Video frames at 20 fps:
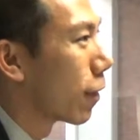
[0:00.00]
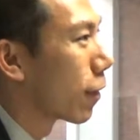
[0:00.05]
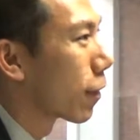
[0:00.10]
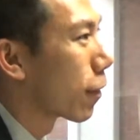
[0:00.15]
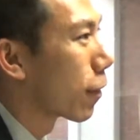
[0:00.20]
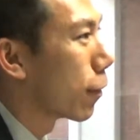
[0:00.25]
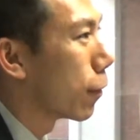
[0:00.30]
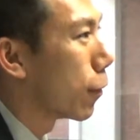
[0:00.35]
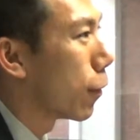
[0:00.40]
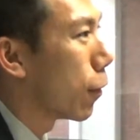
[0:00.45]

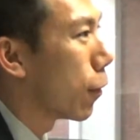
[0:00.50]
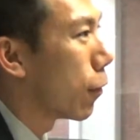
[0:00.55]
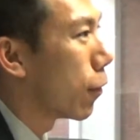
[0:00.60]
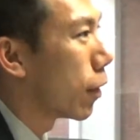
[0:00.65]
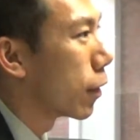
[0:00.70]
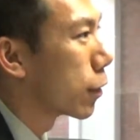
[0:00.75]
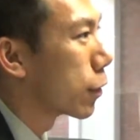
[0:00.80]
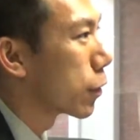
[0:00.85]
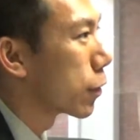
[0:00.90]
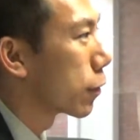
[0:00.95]
you
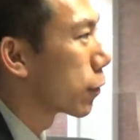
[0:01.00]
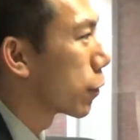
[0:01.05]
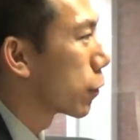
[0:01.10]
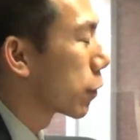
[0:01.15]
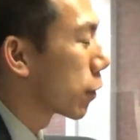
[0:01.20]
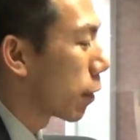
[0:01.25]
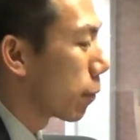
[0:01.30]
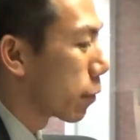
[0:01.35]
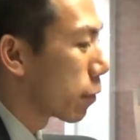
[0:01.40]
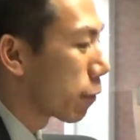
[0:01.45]
know,
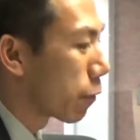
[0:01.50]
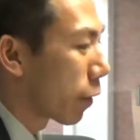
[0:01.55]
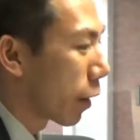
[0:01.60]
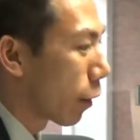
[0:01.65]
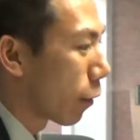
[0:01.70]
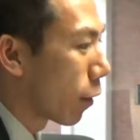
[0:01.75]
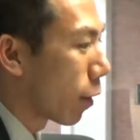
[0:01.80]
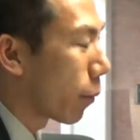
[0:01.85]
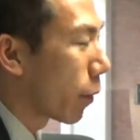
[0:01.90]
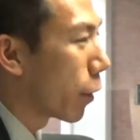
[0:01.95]
just let me
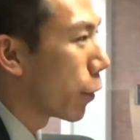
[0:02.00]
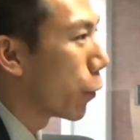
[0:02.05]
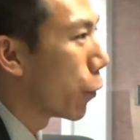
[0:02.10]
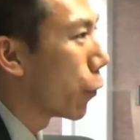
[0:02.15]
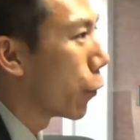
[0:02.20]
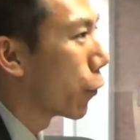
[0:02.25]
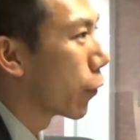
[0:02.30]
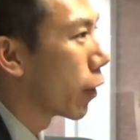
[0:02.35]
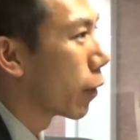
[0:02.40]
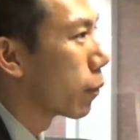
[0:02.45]
fail on my
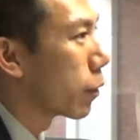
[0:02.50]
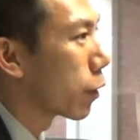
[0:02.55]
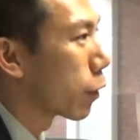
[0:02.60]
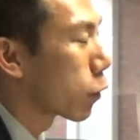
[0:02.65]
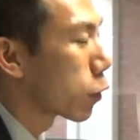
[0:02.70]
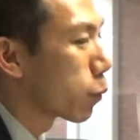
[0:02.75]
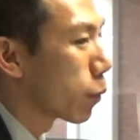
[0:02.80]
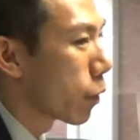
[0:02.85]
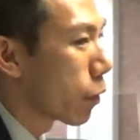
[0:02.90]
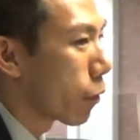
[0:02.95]
own, let me
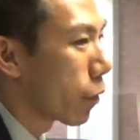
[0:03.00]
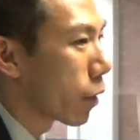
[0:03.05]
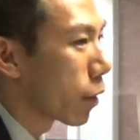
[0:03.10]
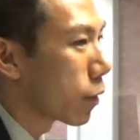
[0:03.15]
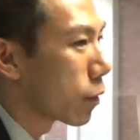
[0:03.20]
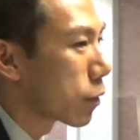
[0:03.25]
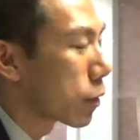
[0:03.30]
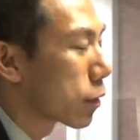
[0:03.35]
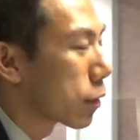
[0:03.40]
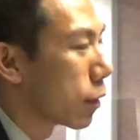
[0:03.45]

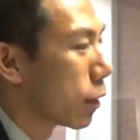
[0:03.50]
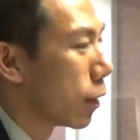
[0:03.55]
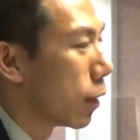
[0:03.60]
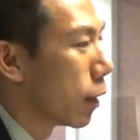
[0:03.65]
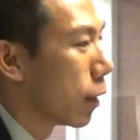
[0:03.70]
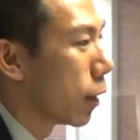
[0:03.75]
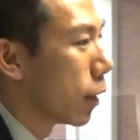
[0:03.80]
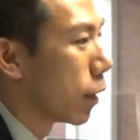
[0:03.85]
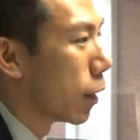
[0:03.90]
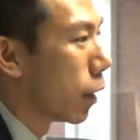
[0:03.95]
experience,
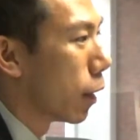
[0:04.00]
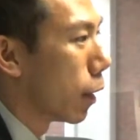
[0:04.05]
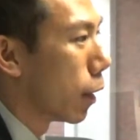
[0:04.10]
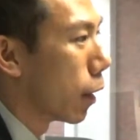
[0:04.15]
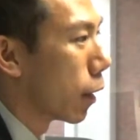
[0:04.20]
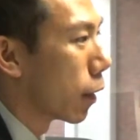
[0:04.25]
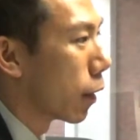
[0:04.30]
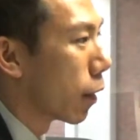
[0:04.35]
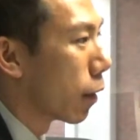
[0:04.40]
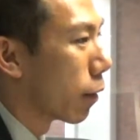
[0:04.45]

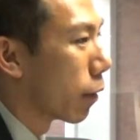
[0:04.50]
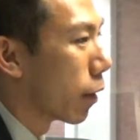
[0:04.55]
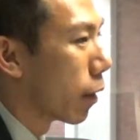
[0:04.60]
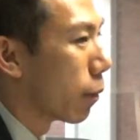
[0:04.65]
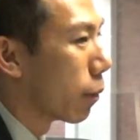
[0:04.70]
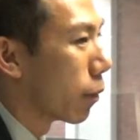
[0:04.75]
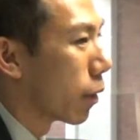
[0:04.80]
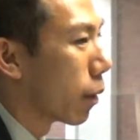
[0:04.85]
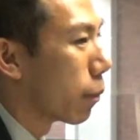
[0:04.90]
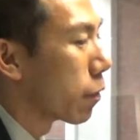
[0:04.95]

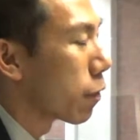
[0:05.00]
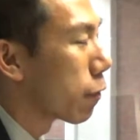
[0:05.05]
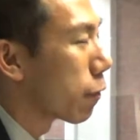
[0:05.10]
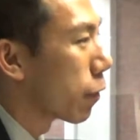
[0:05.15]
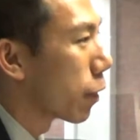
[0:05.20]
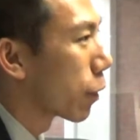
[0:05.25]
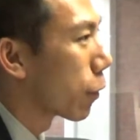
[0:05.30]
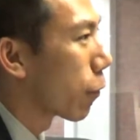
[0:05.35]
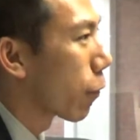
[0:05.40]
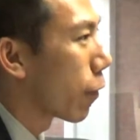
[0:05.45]
let me
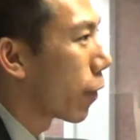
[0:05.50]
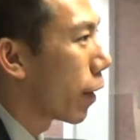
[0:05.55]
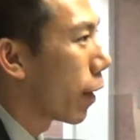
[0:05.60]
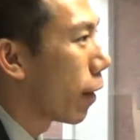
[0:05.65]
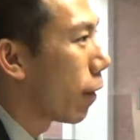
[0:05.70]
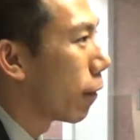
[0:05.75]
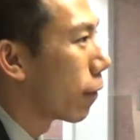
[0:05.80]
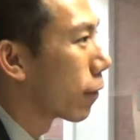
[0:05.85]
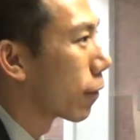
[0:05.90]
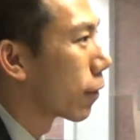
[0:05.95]
figure it
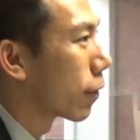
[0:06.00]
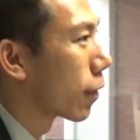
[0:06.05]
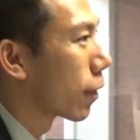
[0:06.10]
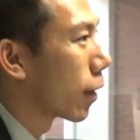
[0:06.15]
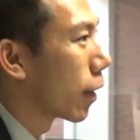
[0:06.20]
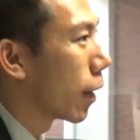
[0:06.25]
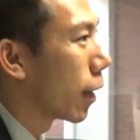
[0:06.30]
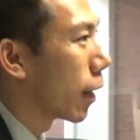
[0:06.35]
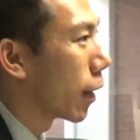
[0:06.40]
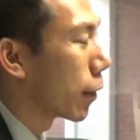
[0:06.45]
out.
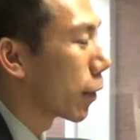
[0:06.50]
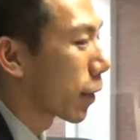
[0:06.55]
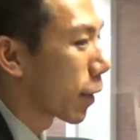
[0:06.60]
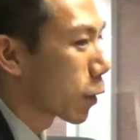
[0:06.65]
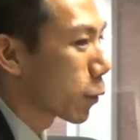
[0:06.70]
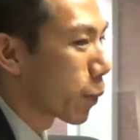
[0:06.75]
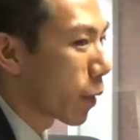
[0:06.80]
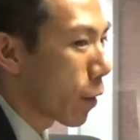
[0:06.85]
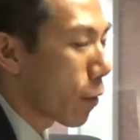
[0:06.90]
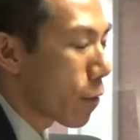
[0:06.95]
And I think
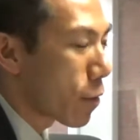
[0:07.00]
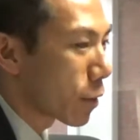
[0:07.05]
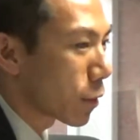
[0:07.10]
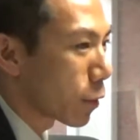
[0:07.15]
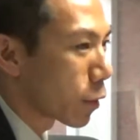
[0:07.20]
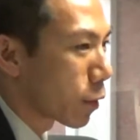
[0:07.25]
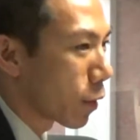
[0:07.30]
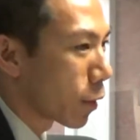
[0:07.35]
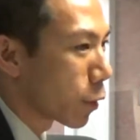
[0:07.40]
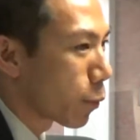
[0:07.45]
as
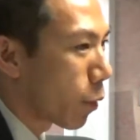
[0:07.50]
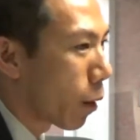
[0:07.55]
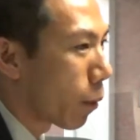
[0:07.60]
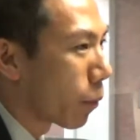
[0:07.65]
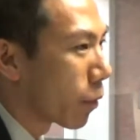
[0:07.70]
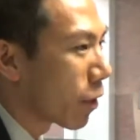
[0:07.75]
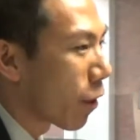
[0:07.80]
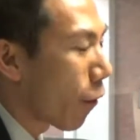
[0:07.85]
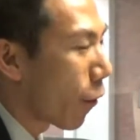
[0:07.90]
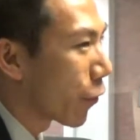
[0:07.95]
parents, it's
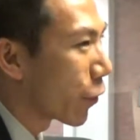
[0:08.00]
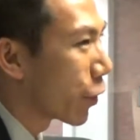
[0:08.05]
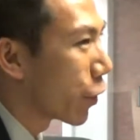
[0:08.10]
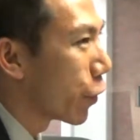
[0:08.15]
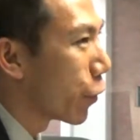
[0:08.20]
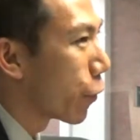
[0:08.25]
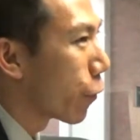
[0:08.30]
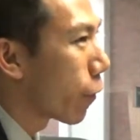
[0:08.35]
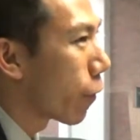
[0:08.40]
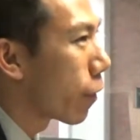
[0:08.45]
probably hard to
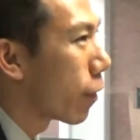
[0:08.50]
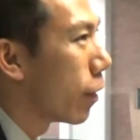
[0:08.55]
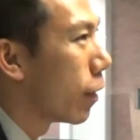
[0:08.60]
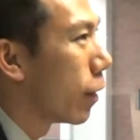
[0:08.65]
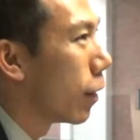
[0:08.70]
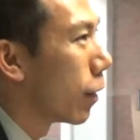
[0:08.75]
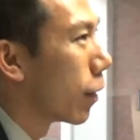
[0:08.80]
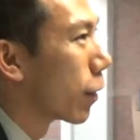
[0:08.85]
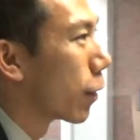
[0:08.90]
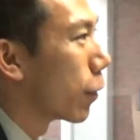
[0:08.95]
hear,
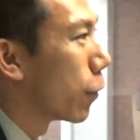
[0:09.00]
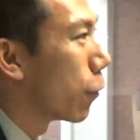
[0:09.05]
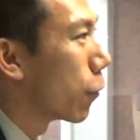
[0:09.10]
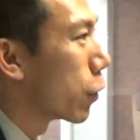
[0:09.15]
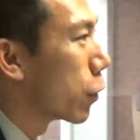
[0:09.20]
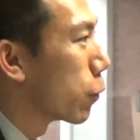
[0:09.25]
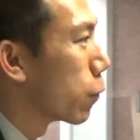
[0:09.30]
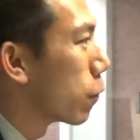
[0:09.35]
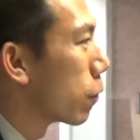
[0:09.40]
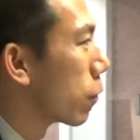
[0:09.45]
you know,
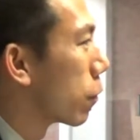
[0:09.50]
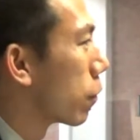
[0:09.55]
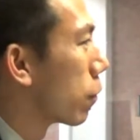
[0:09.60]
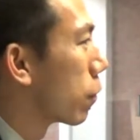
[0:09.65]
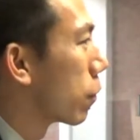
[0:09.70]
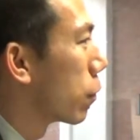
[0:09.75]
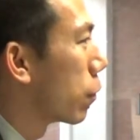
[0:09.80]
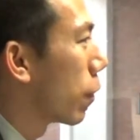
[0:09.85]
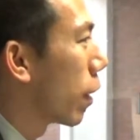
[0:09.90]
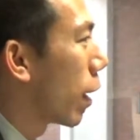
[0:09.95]

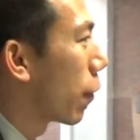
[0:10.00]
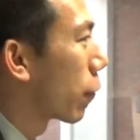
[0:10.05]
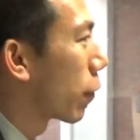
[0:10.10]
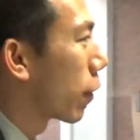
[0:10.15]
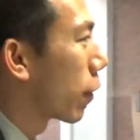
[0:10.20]
you have to